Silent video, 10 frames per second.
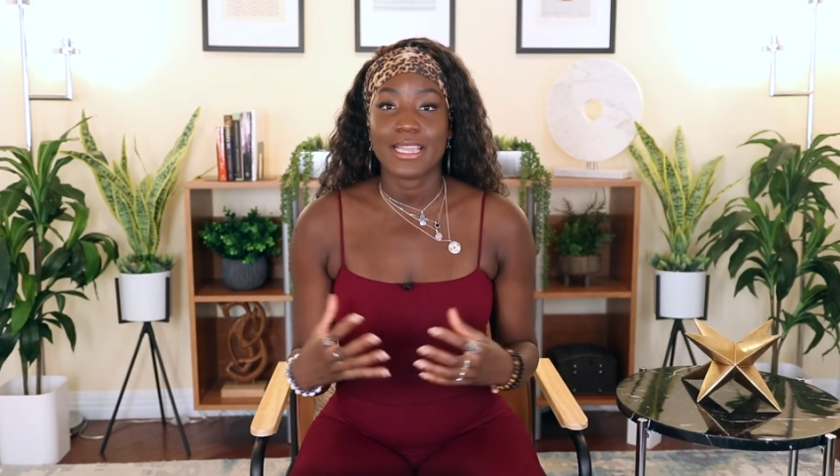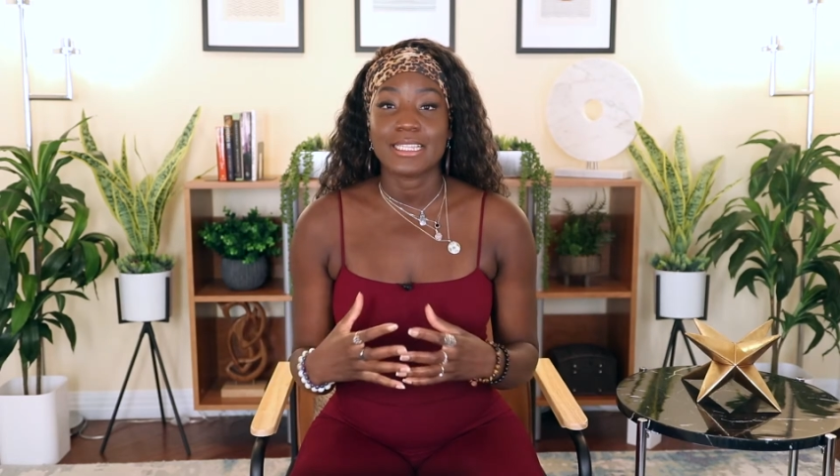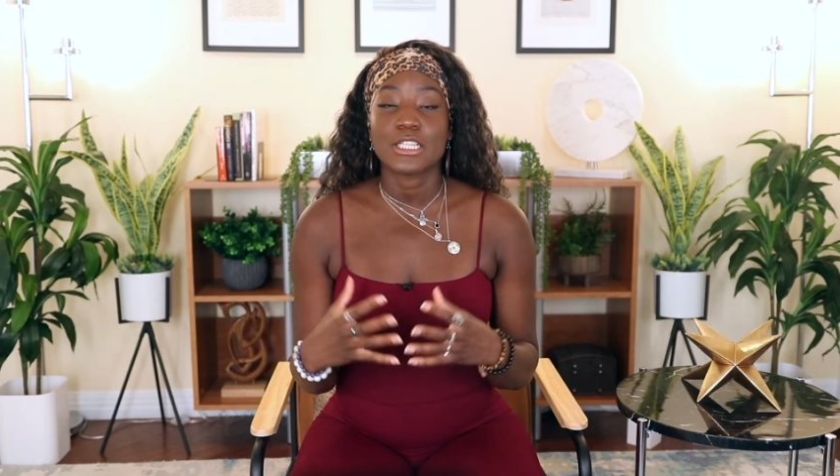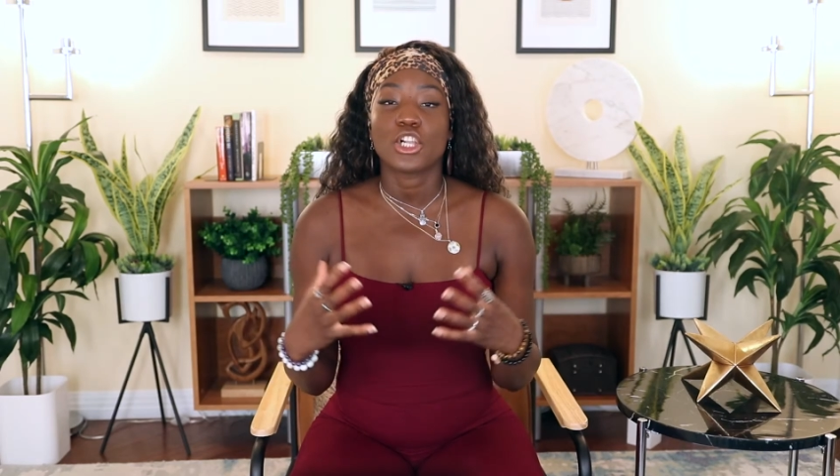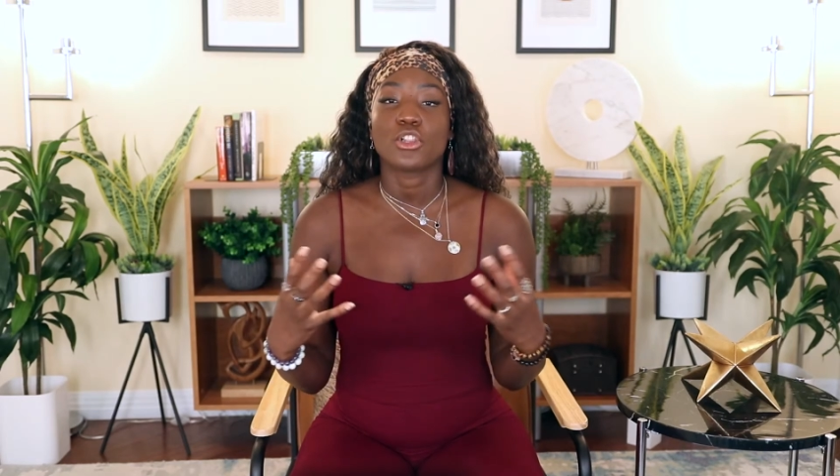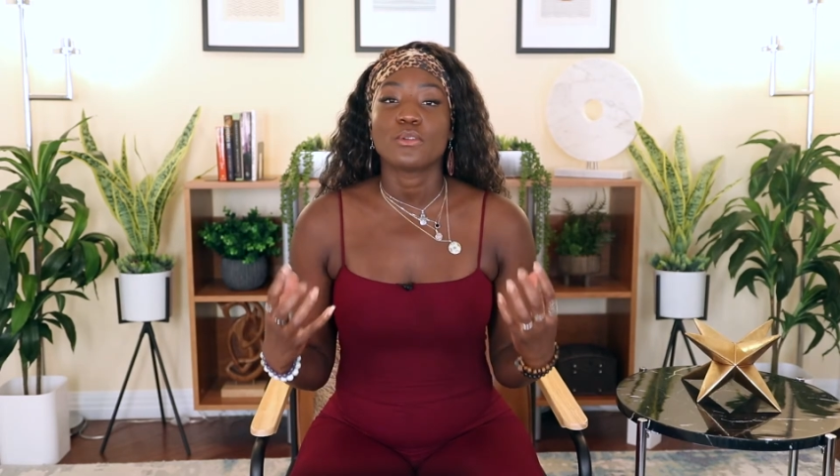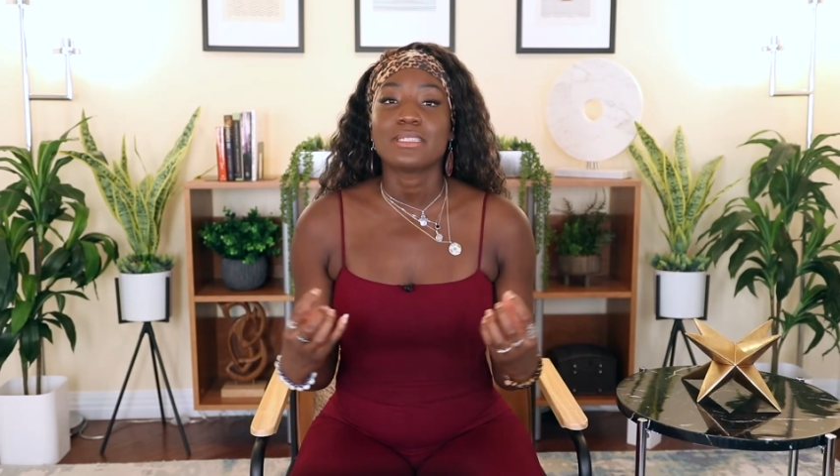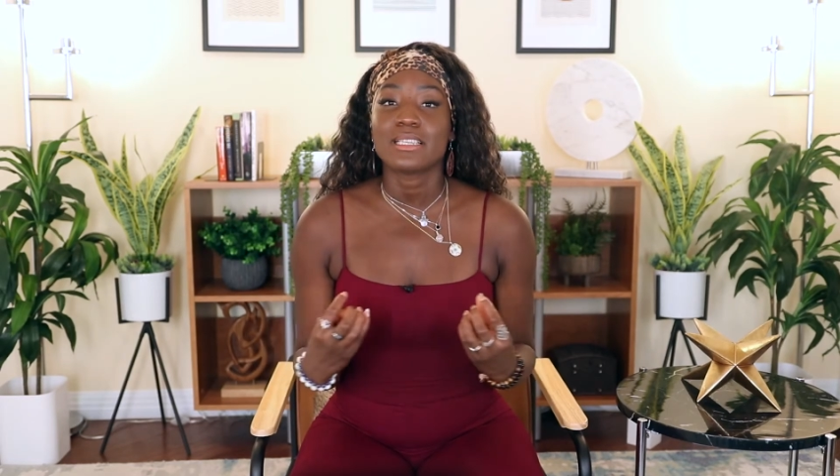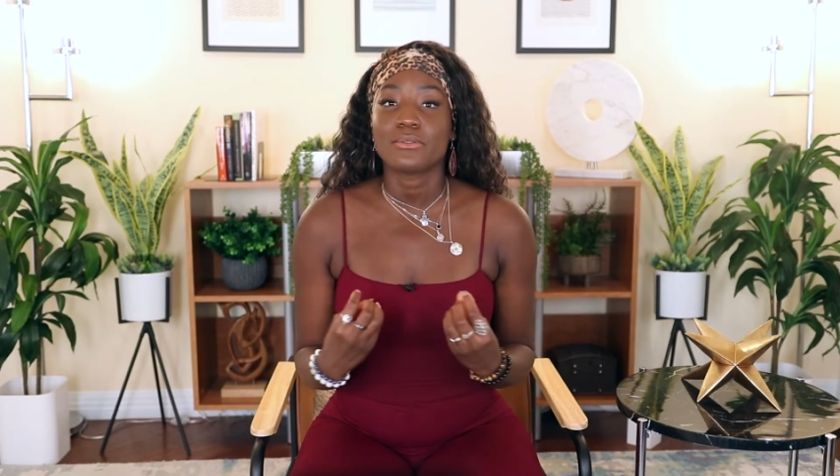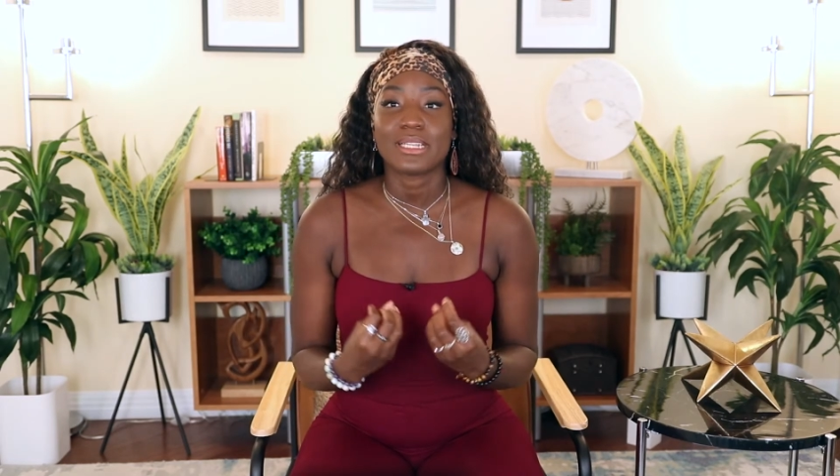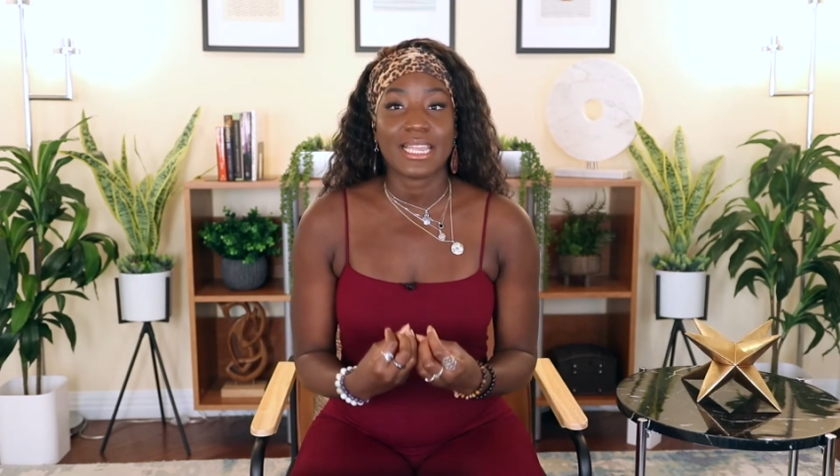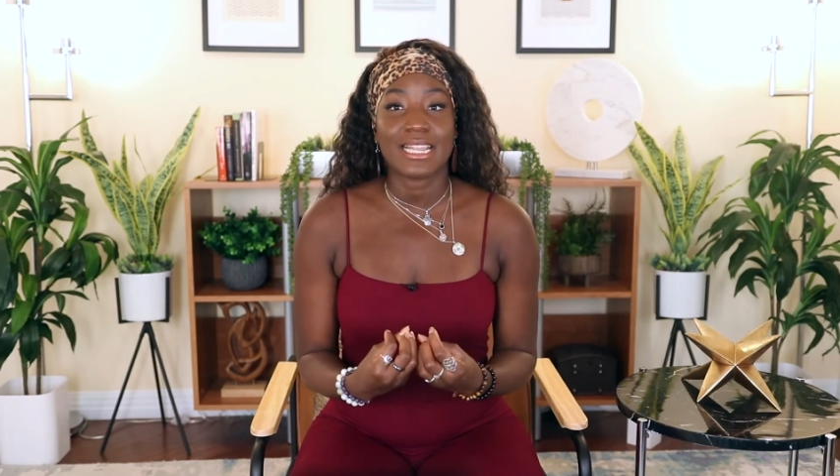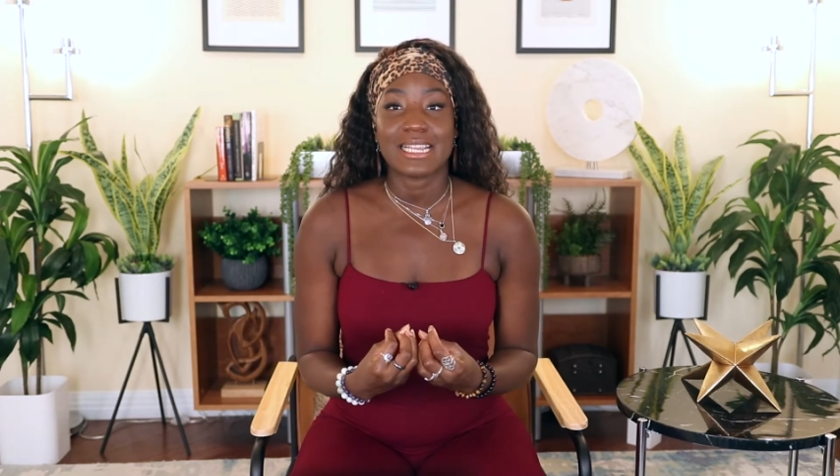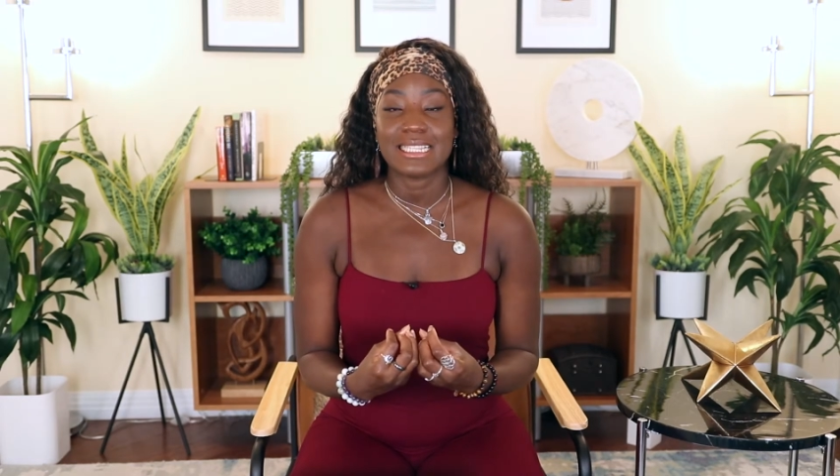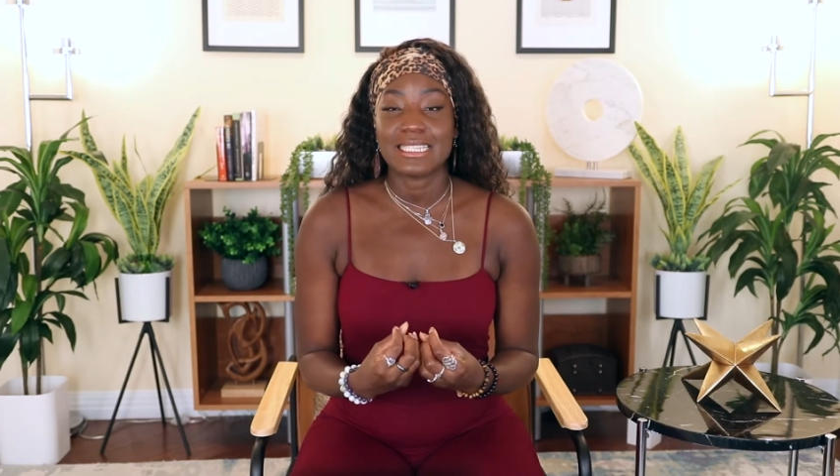is closely related